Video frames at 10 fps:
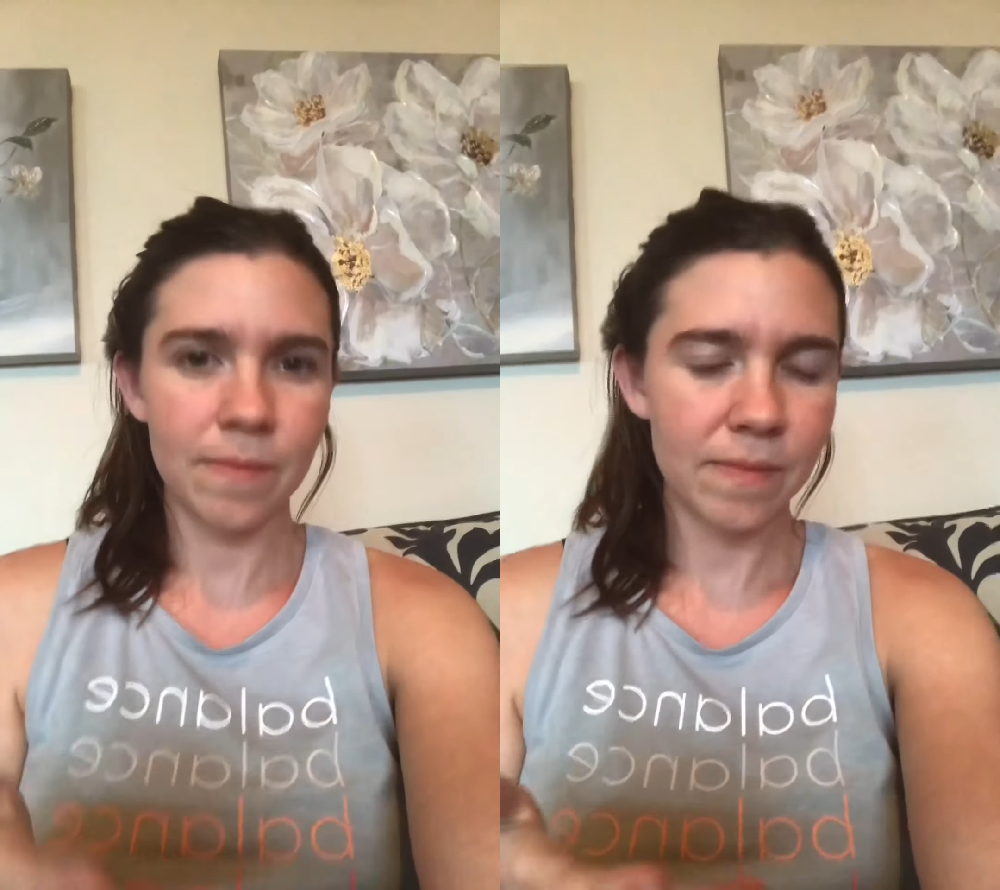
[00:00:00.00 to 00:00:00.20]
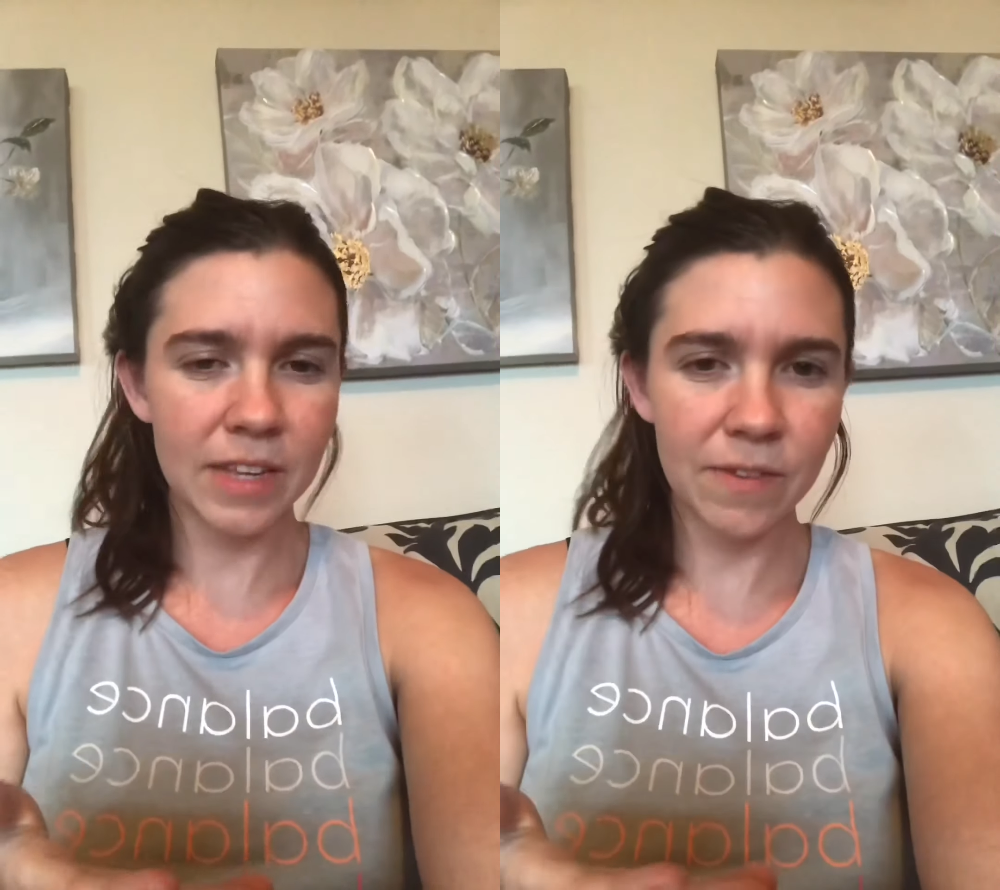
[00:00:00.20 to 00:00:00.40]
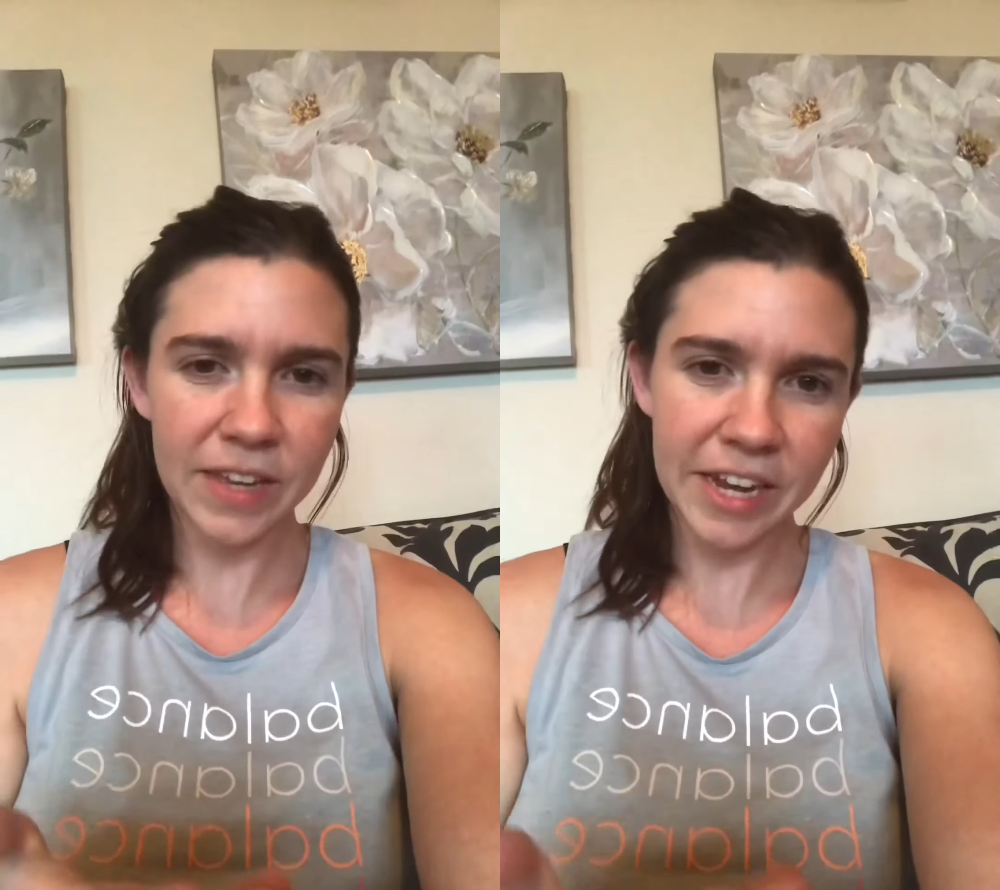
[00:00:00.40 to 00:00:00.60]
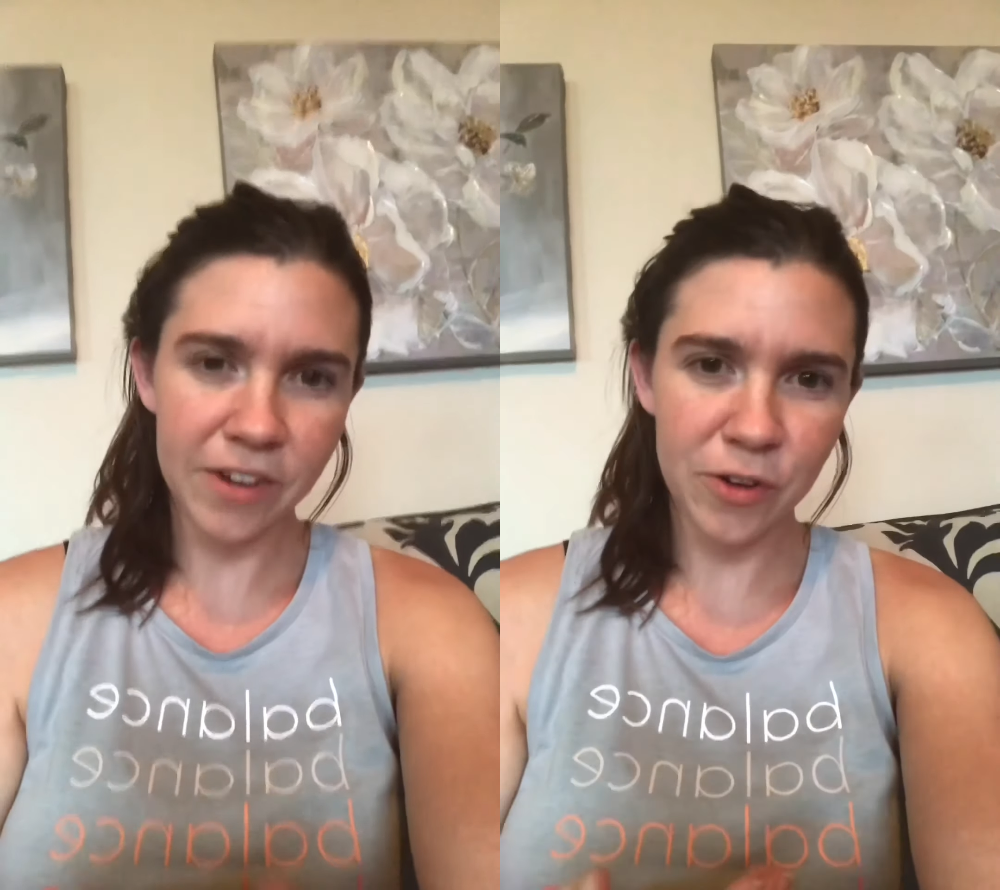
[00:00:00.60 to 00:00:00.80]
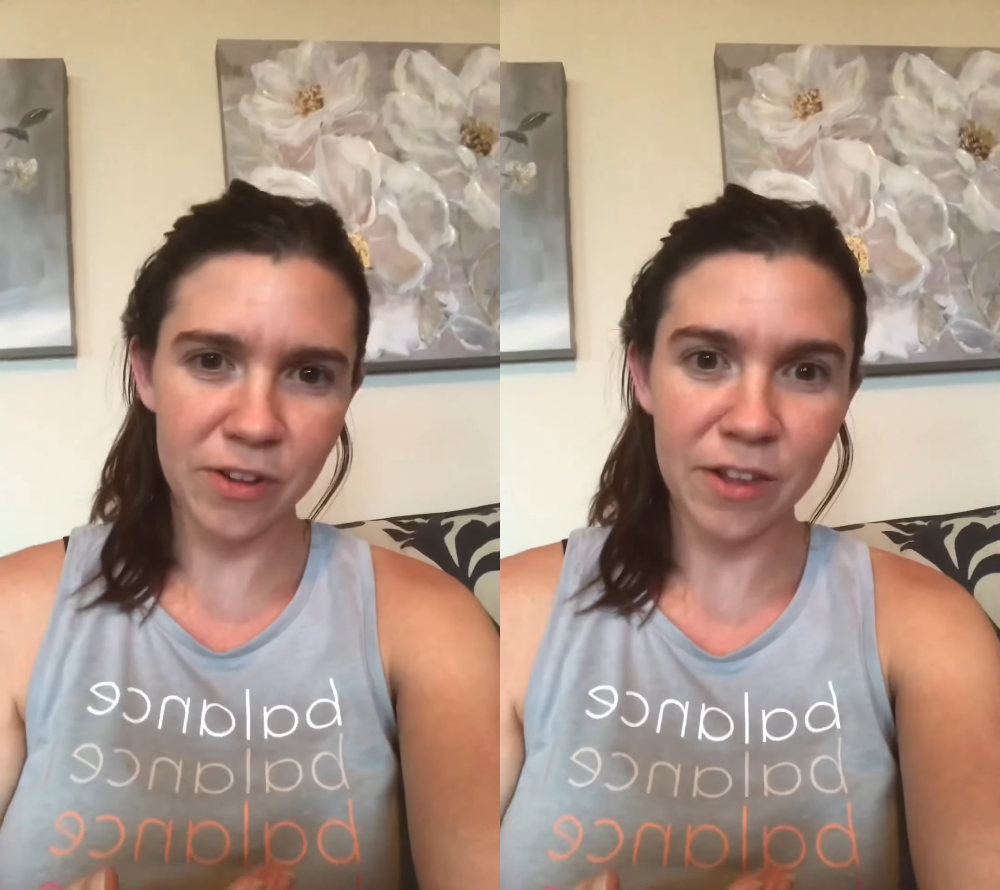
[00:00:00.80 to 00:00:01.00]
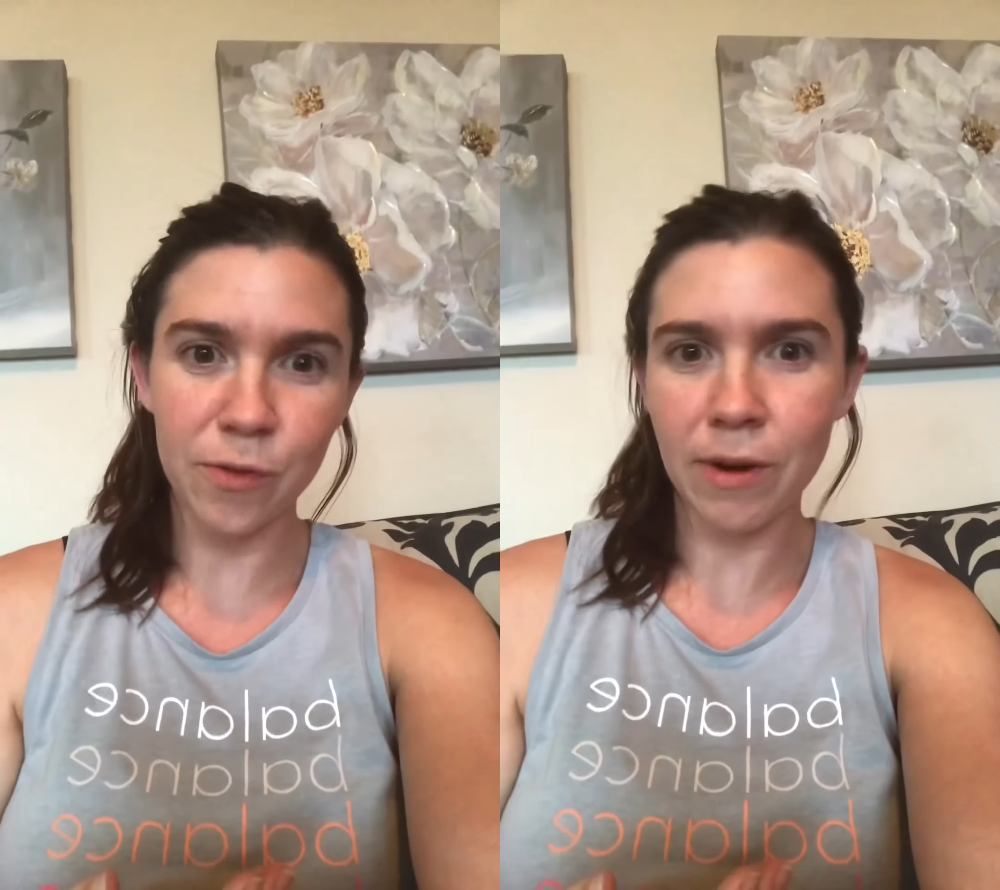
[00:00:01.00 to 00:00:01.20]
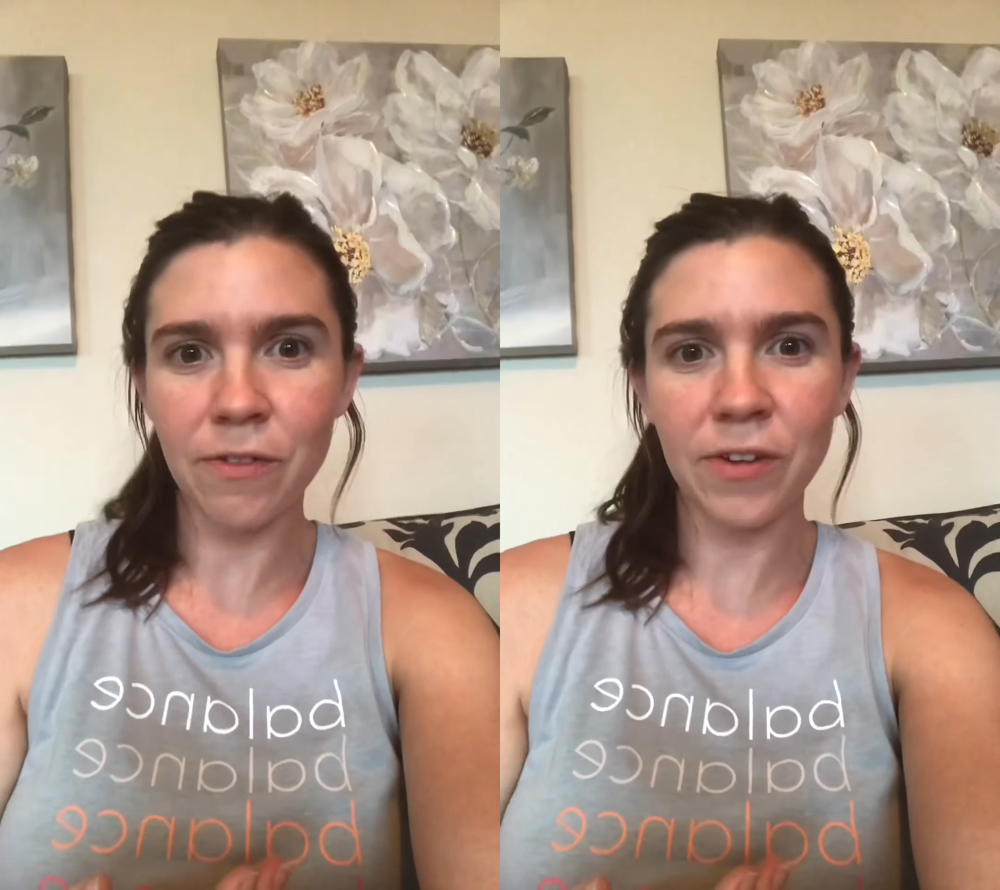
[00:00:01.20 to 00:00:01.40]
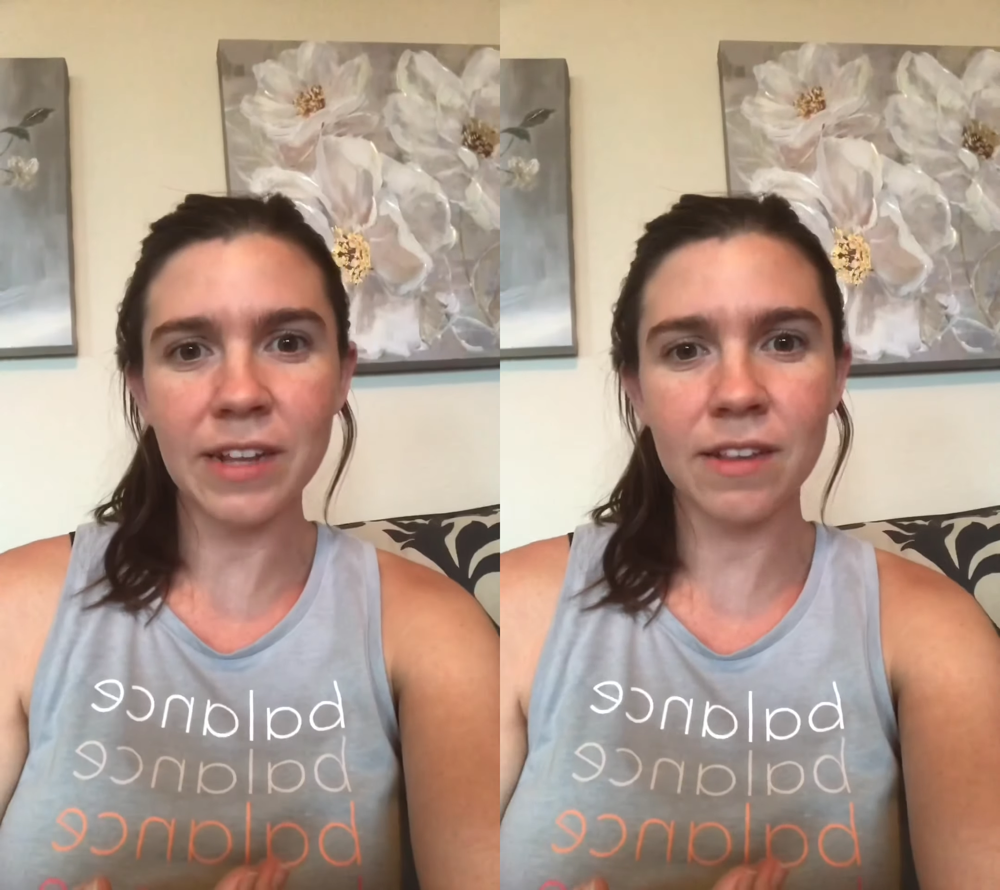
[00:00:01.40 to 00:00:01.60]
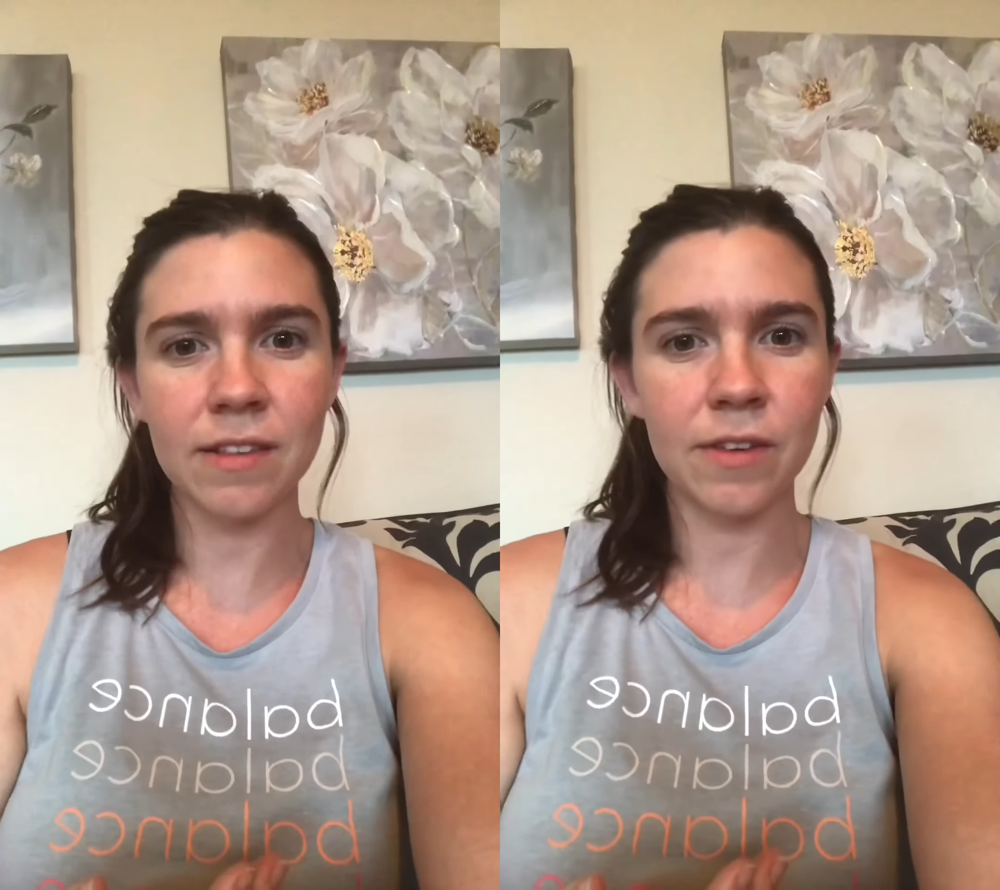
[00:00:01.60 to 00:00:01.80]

TV characters as a reference